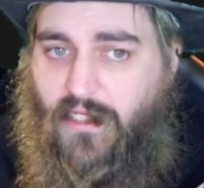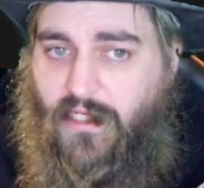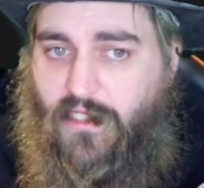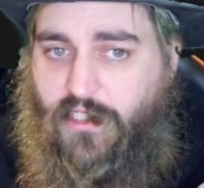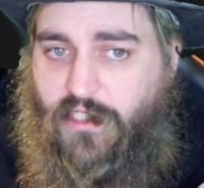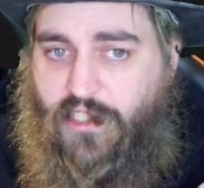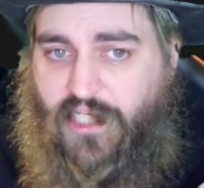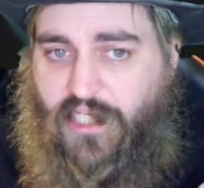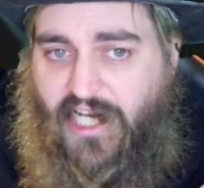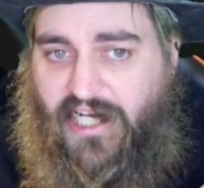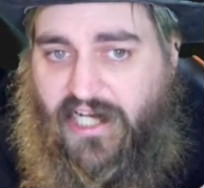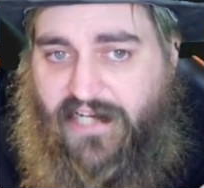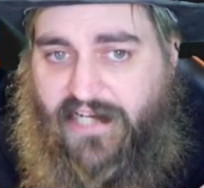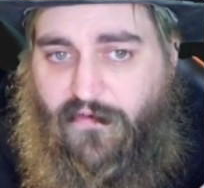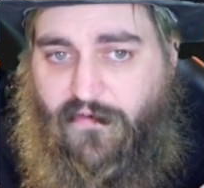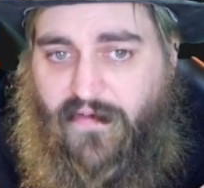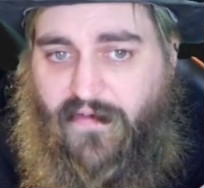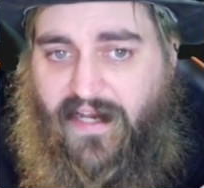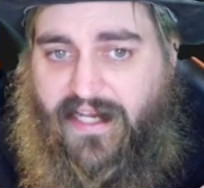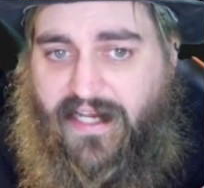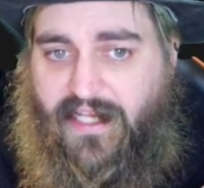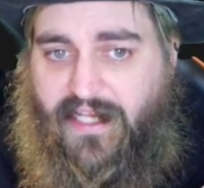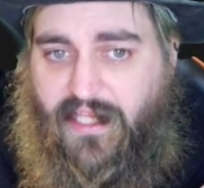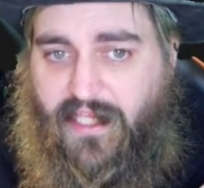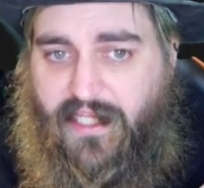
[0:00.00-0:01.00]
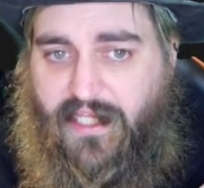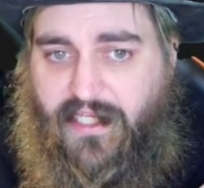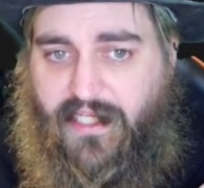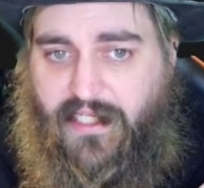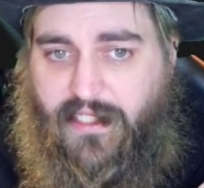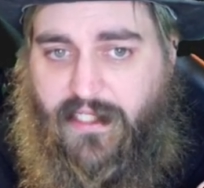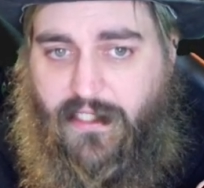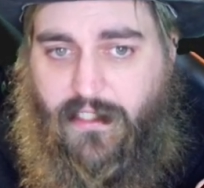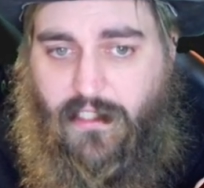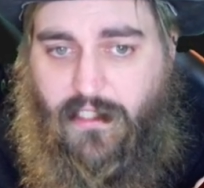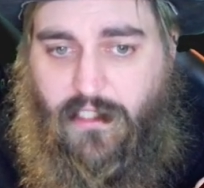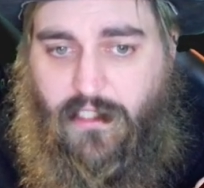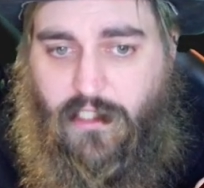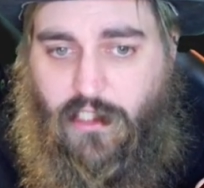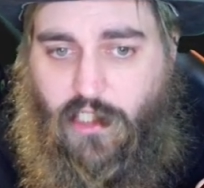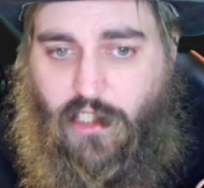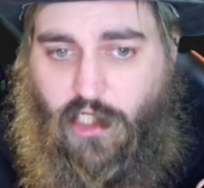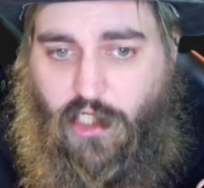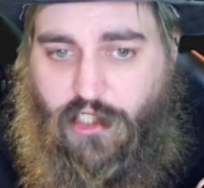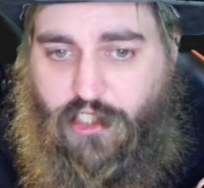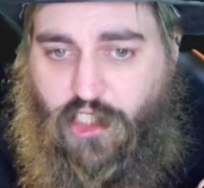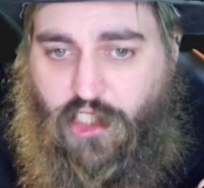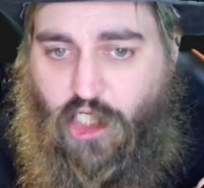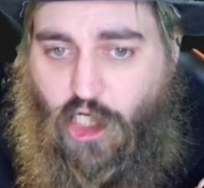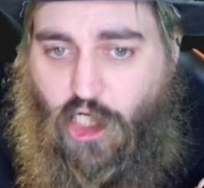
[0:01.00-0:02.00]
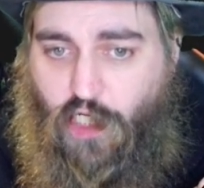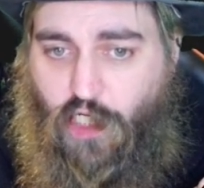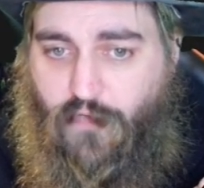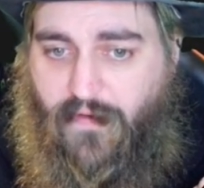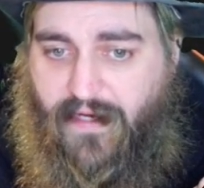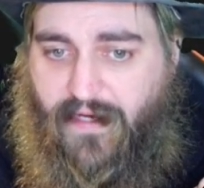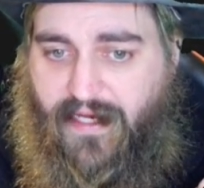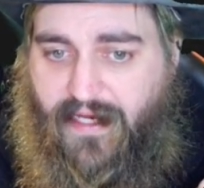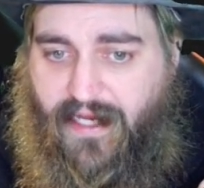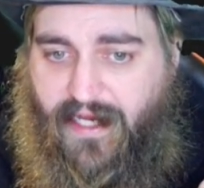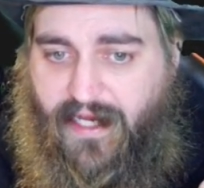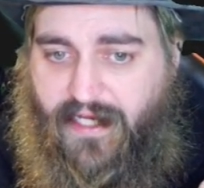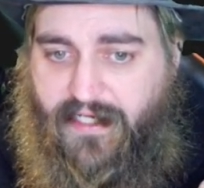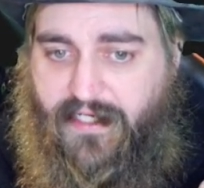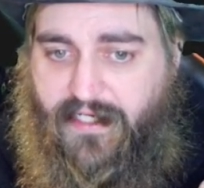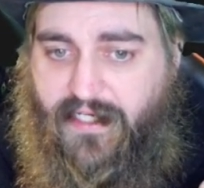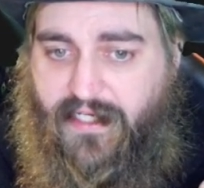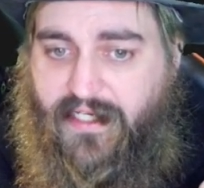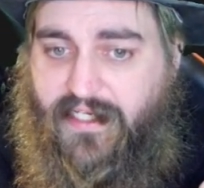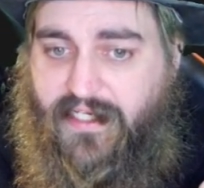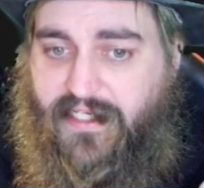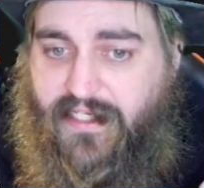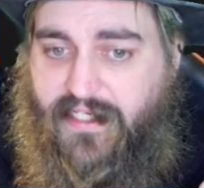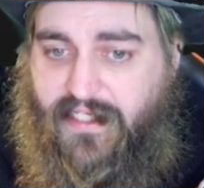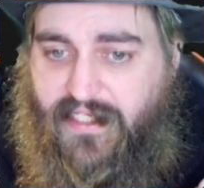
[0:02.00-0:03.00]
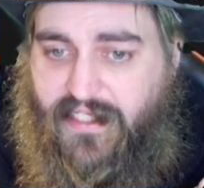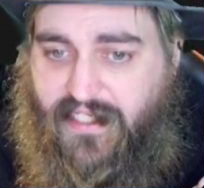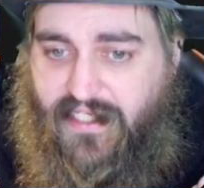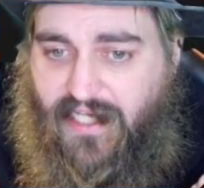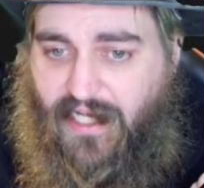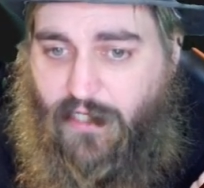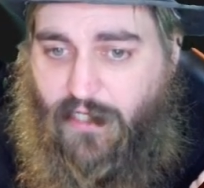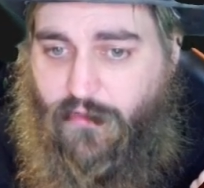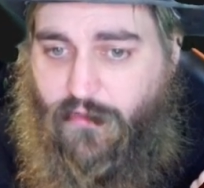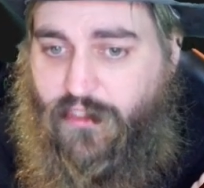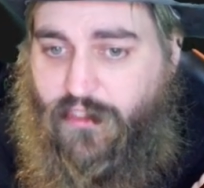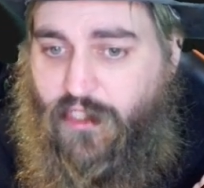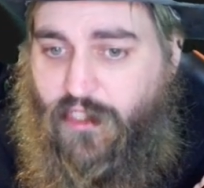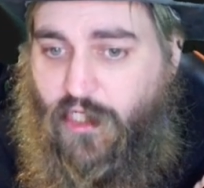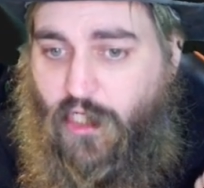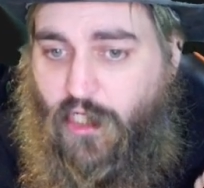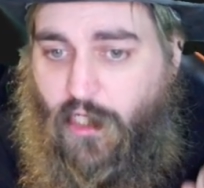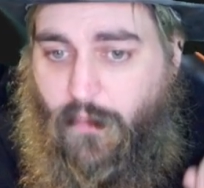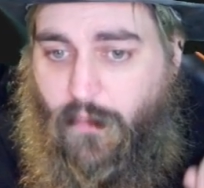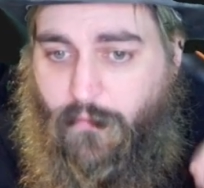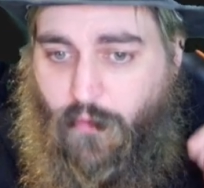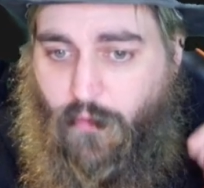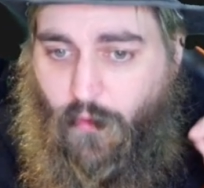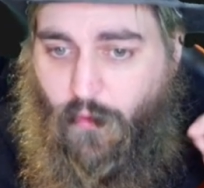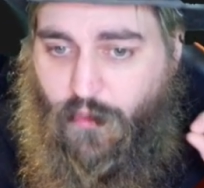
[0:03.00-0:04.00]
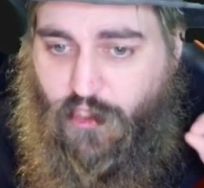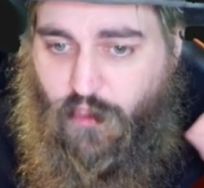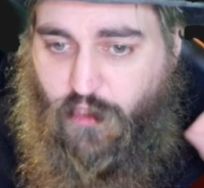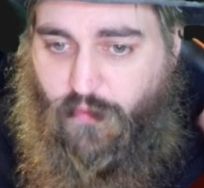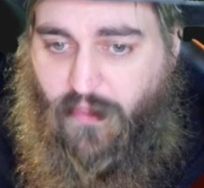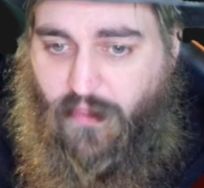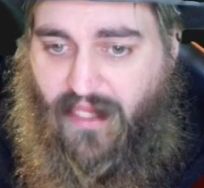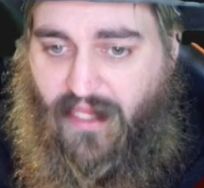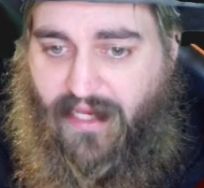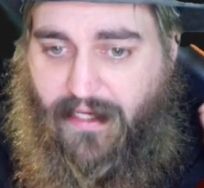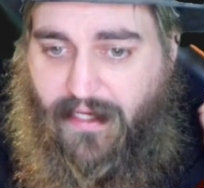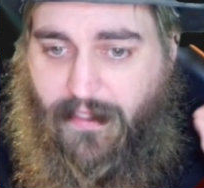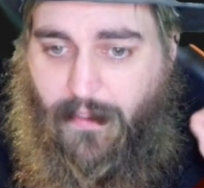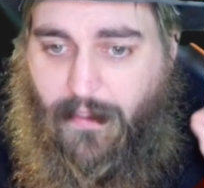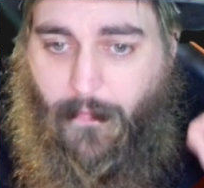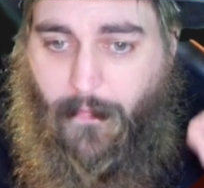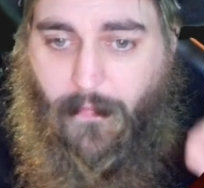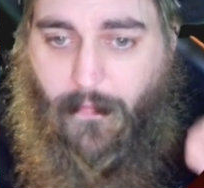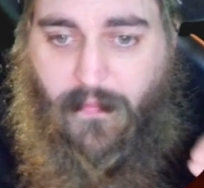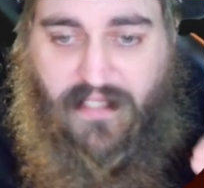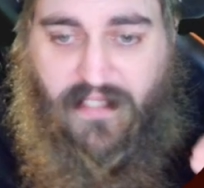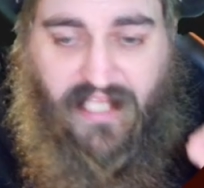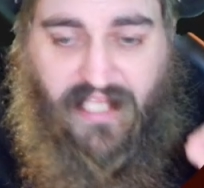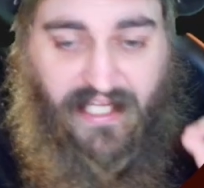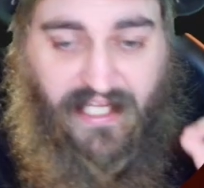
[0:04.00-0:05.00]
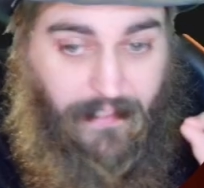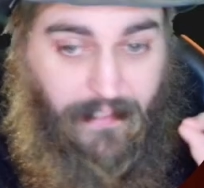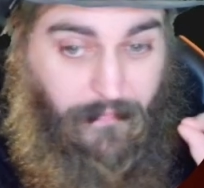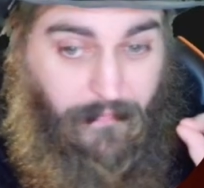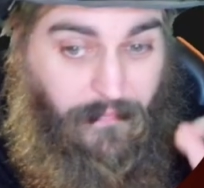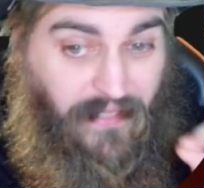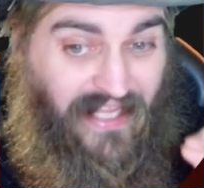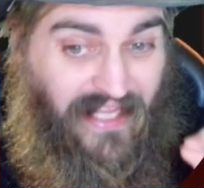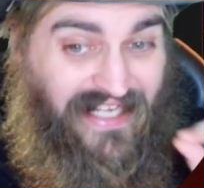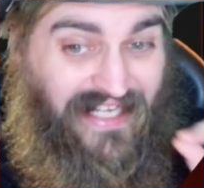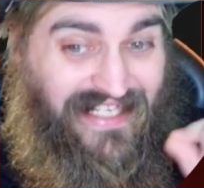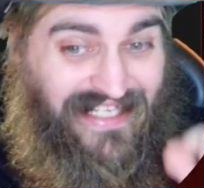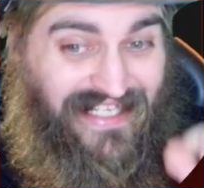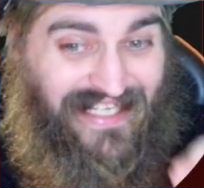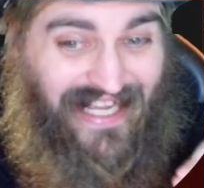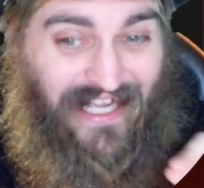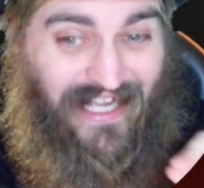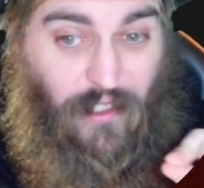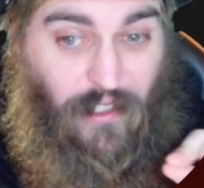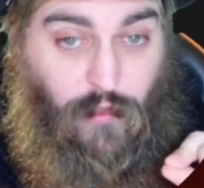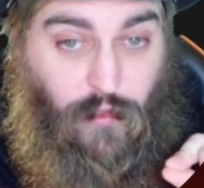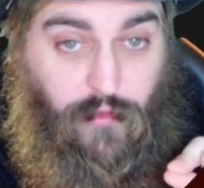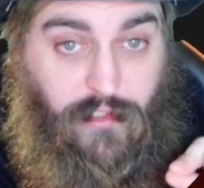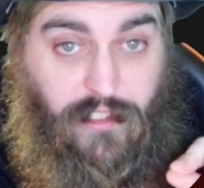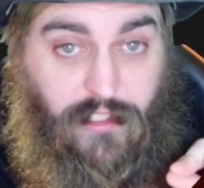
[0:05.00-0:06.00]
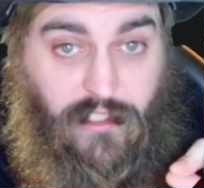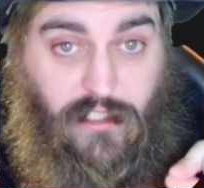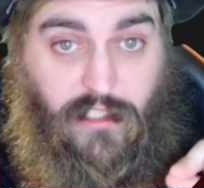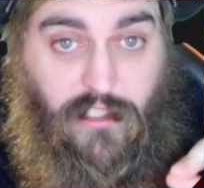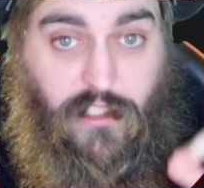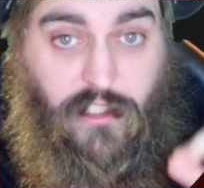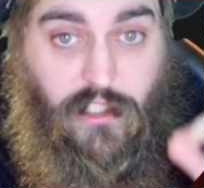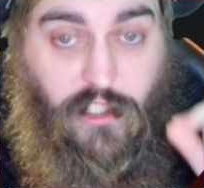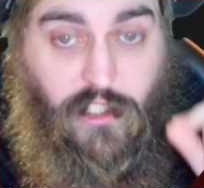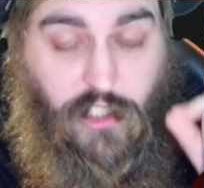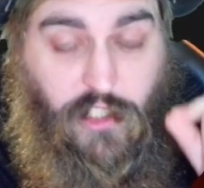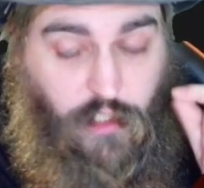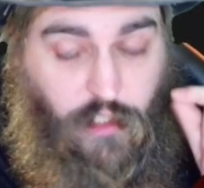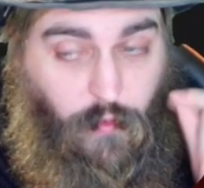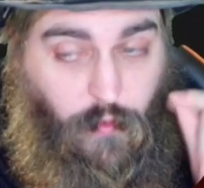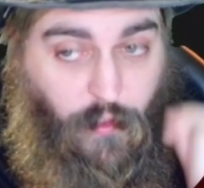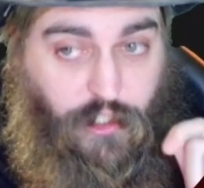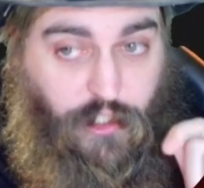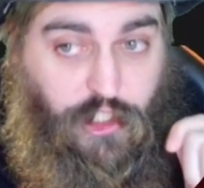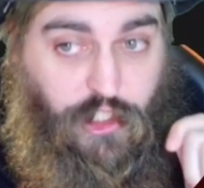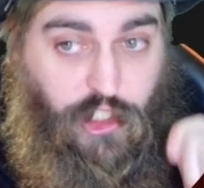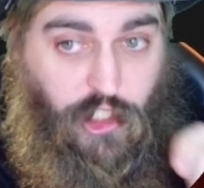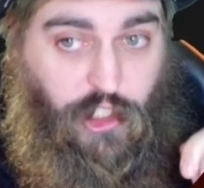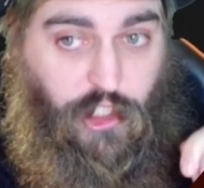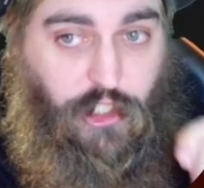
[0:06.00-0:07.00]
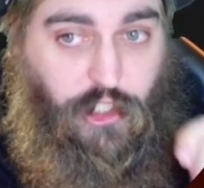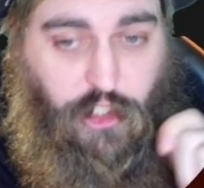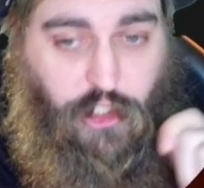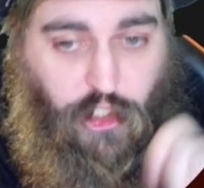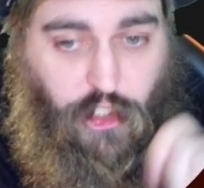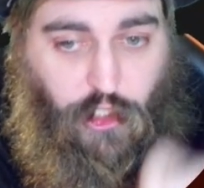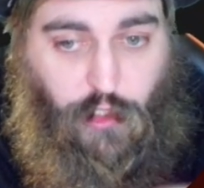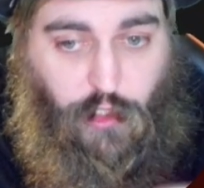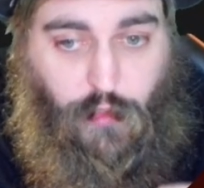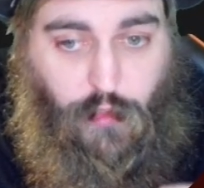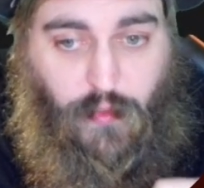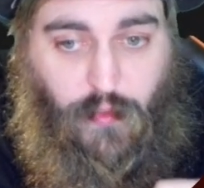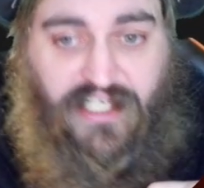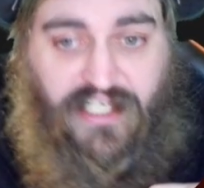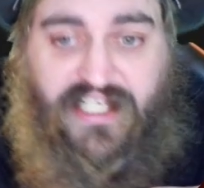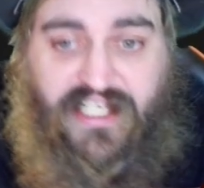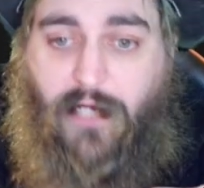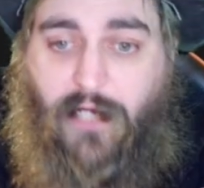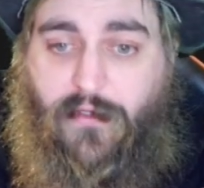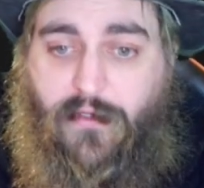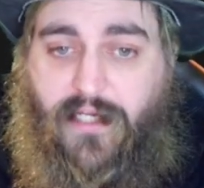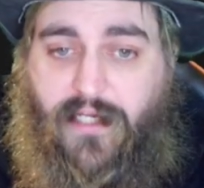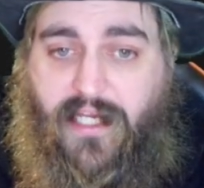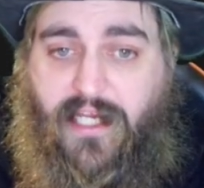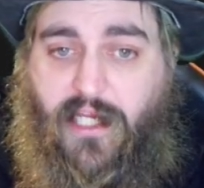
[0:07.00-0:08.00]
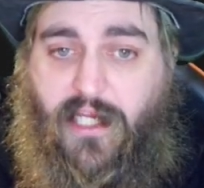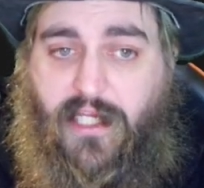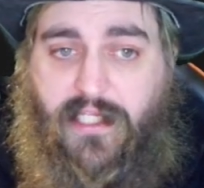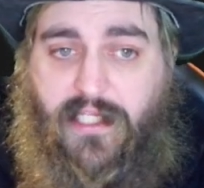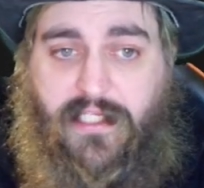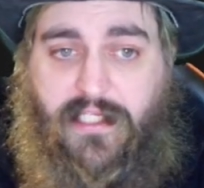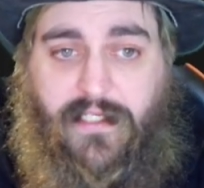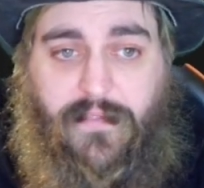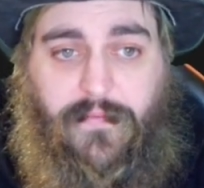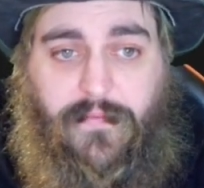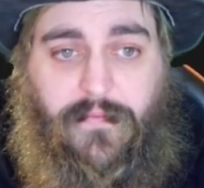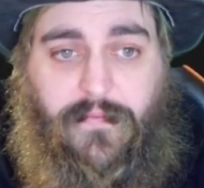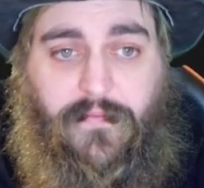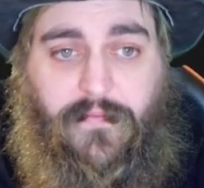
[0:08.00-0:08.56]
So now if I right click, go to core again, sound, but we're just selecting play sound. So we're going to choose which sound it is.